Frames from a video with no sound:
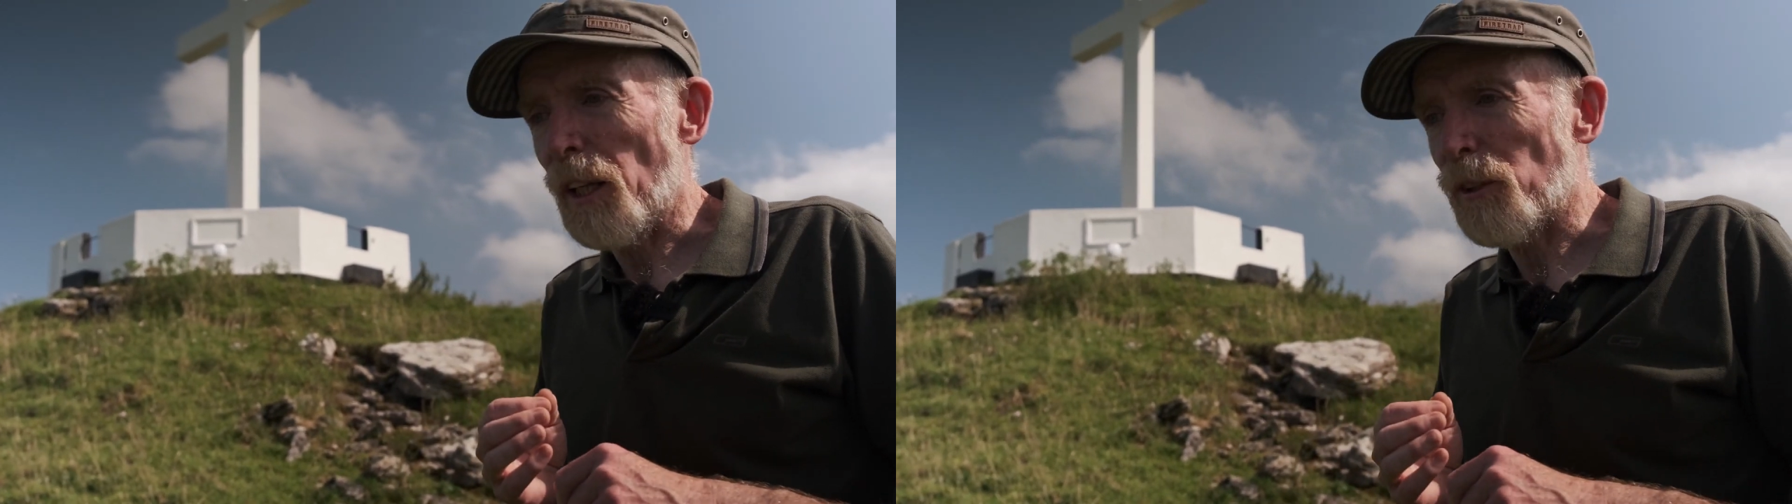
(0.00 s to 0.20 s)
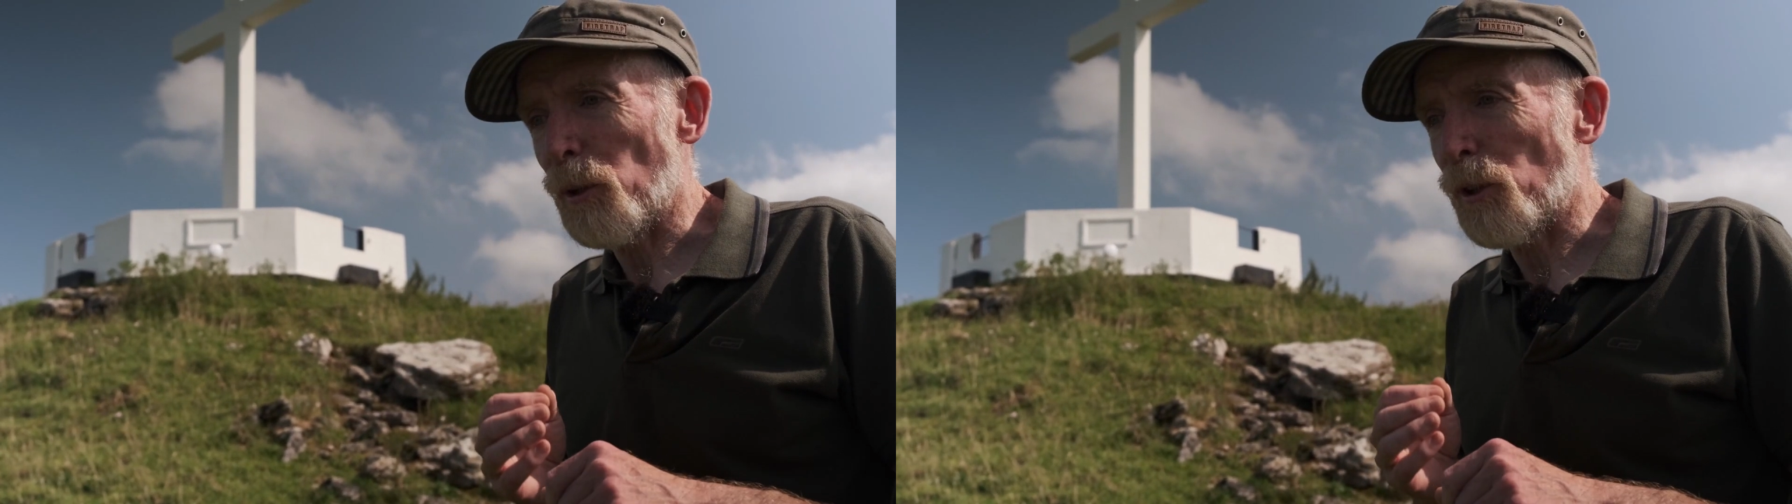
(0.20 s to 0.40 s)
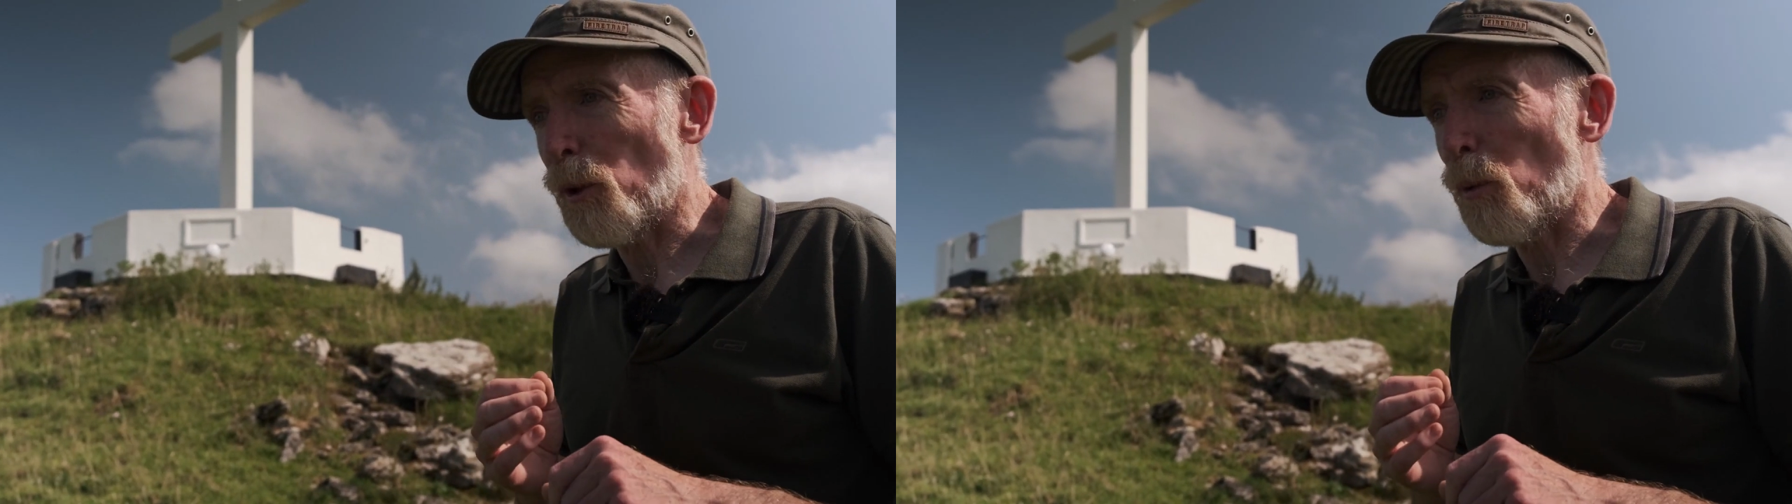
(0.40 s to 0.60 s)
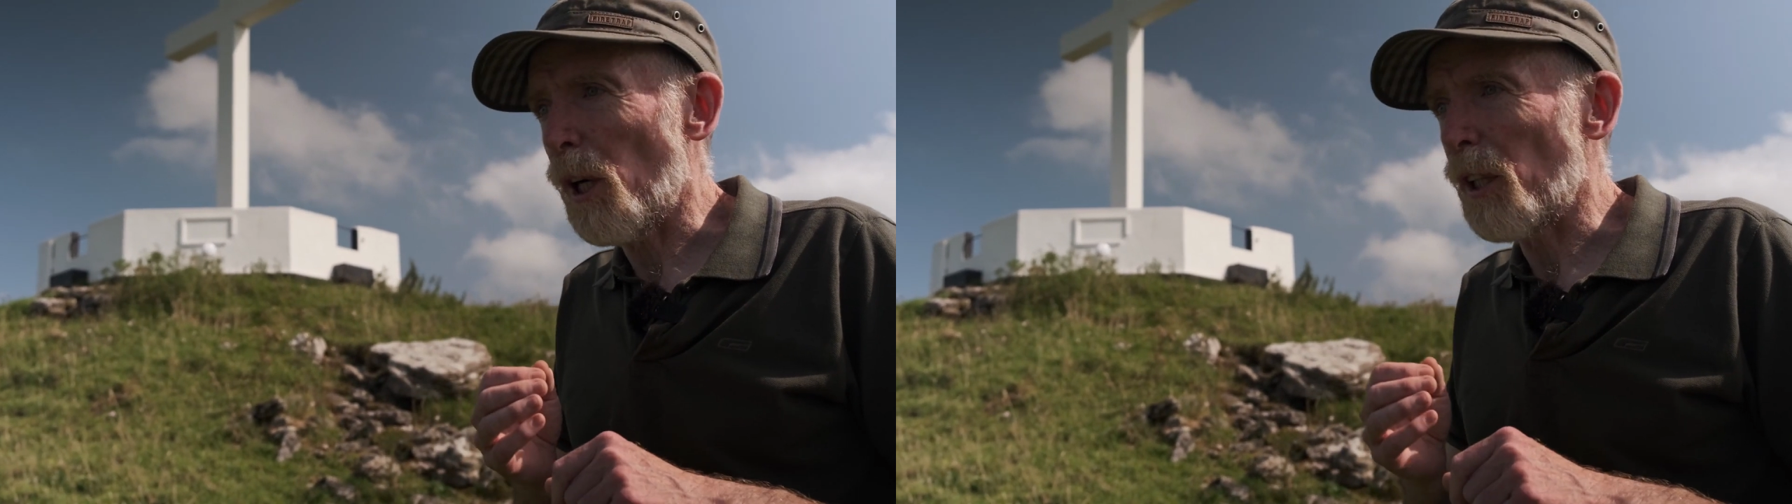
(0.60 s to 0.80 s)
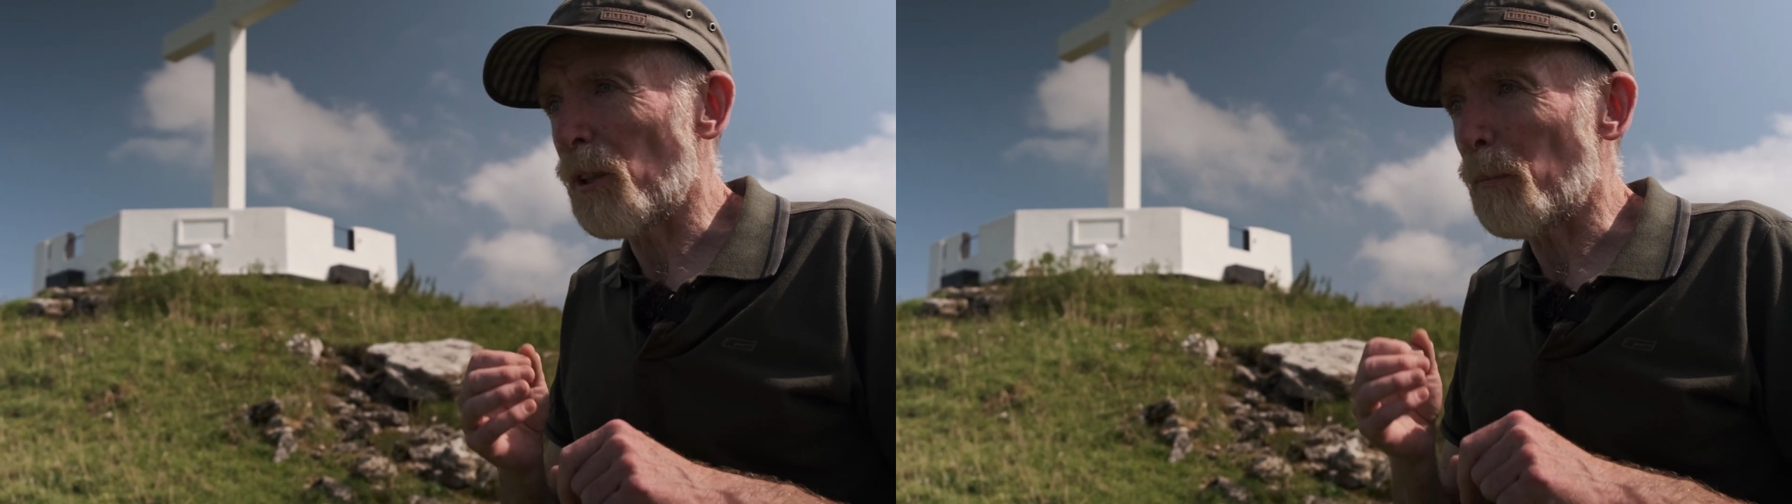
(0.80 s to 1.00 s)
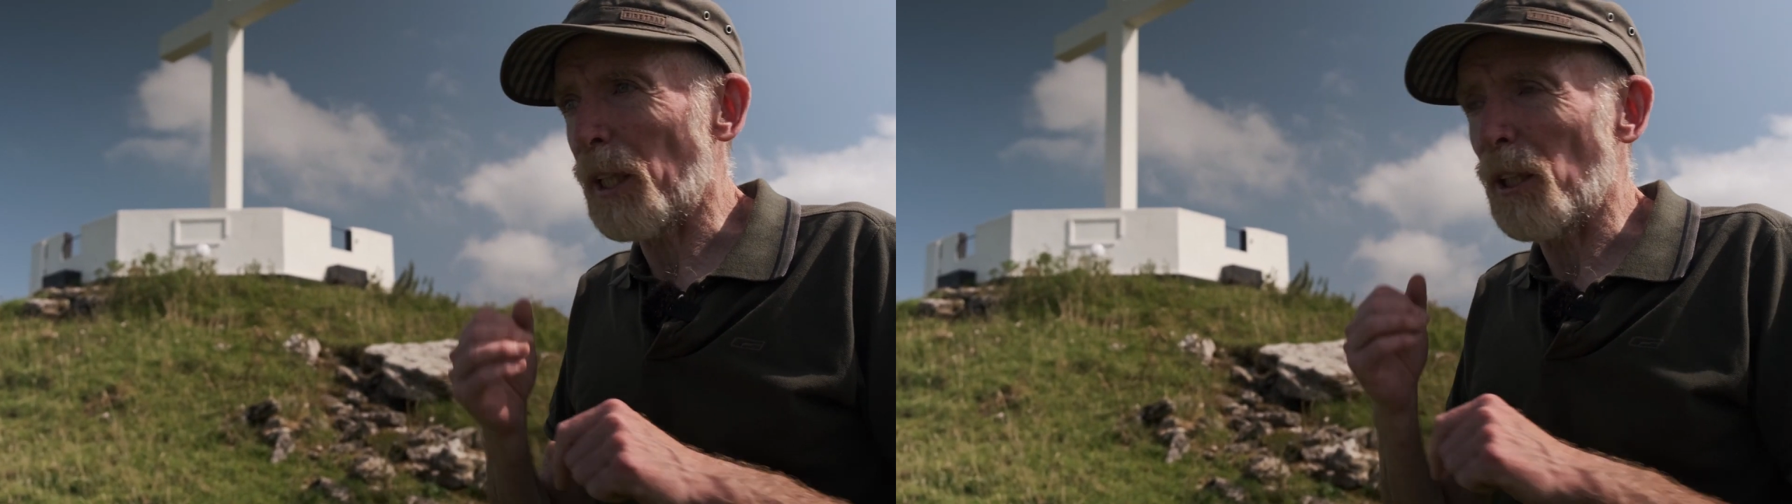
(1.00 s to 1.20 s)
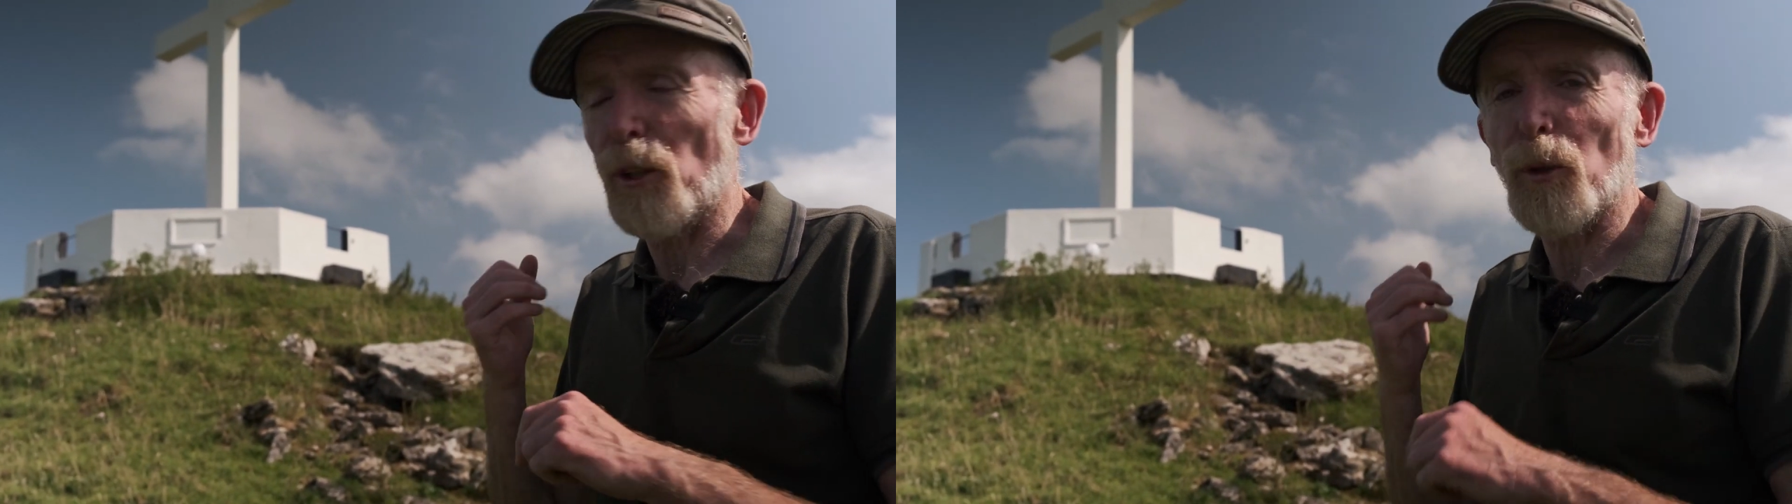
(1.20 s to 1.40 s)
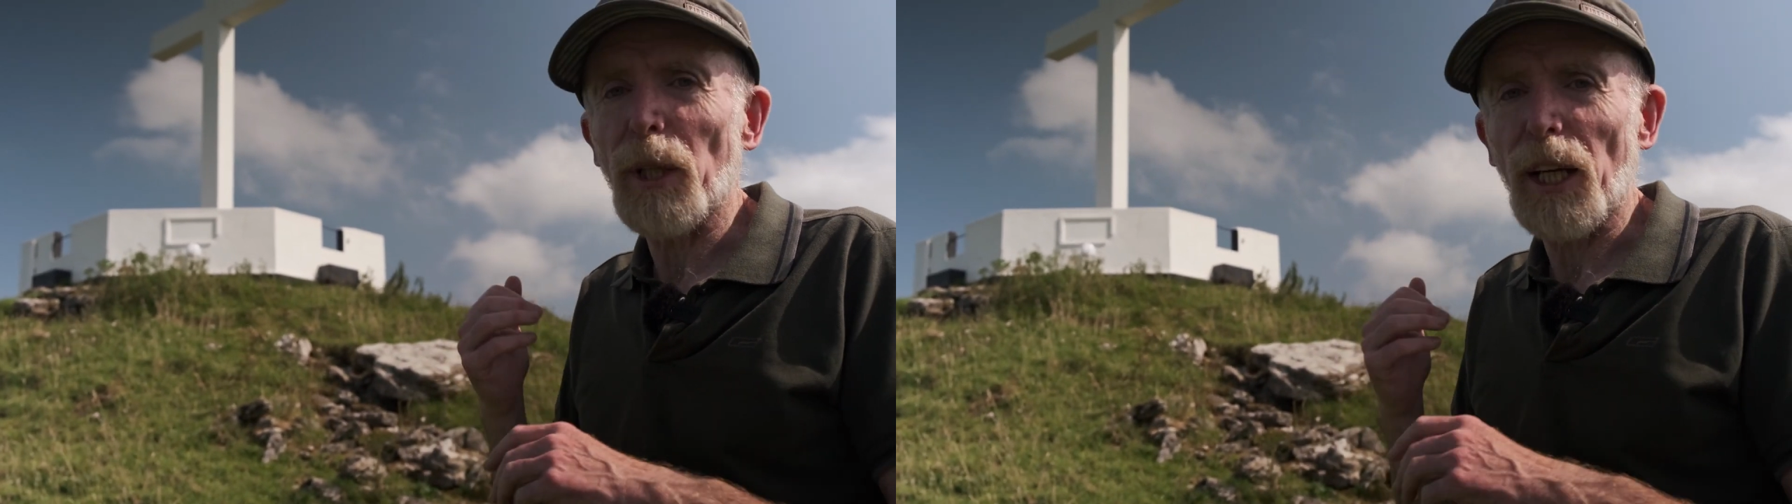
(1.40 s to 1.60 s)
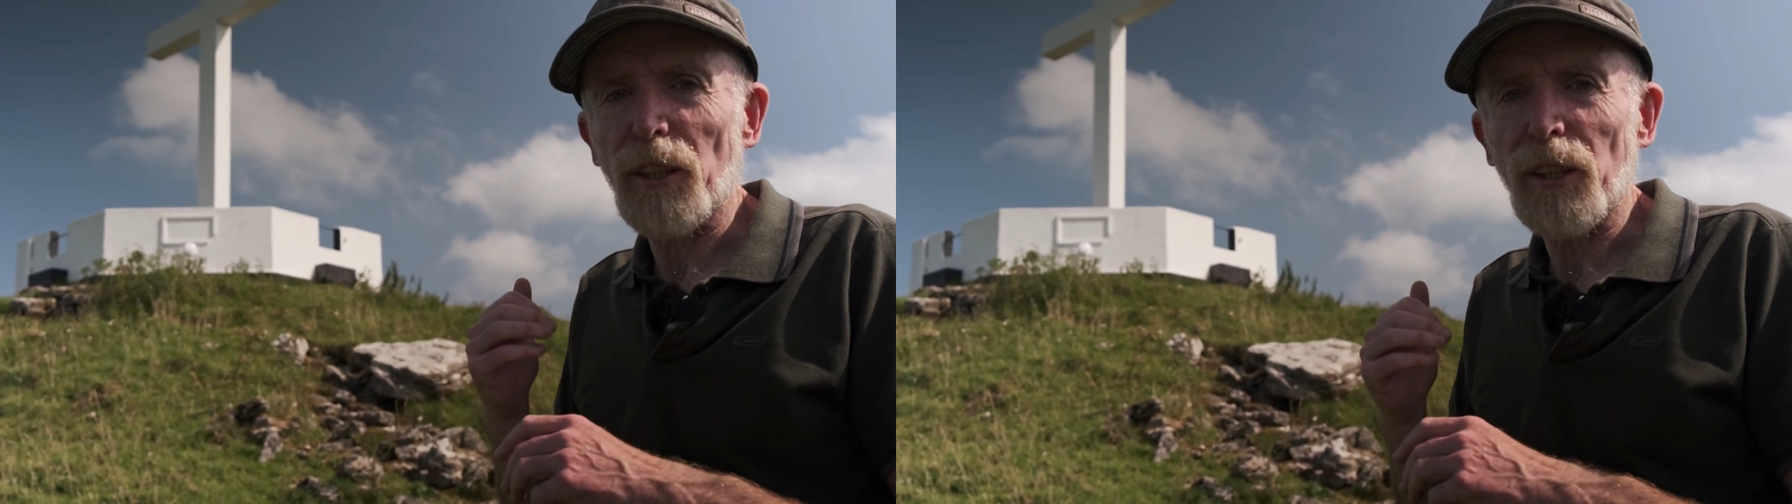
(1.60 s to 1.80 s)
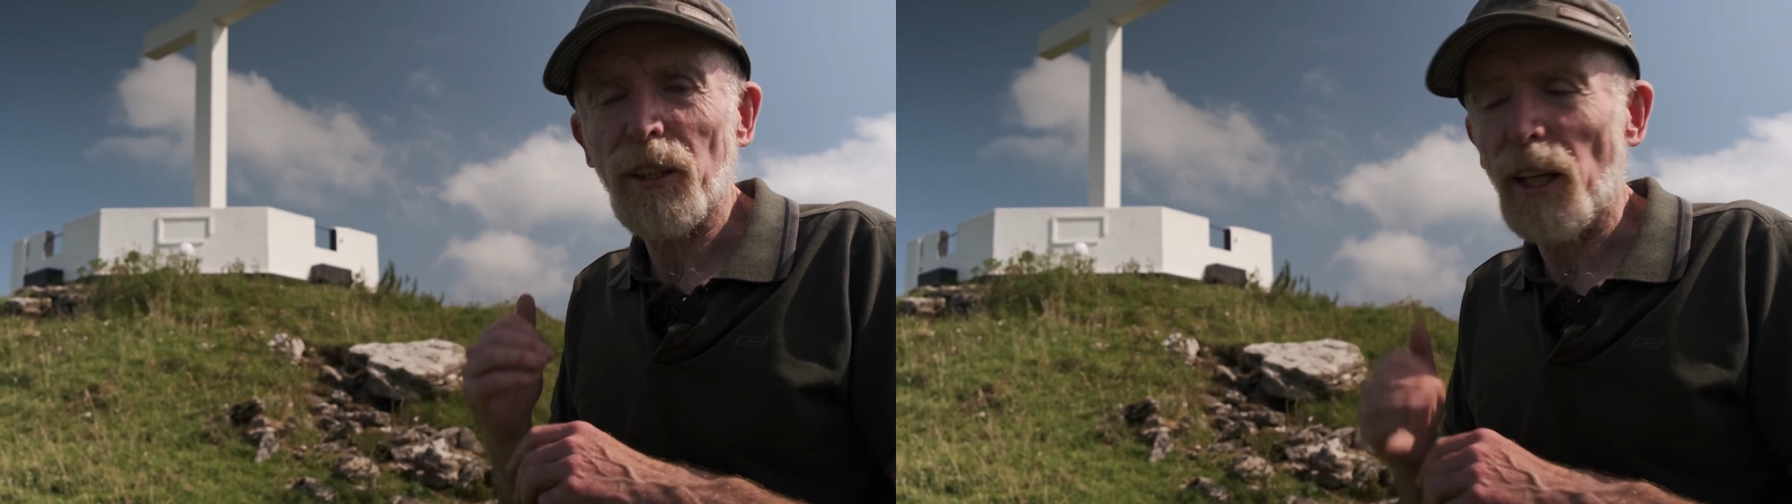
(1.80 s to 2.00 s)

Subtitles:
so it took a while to be illuminated,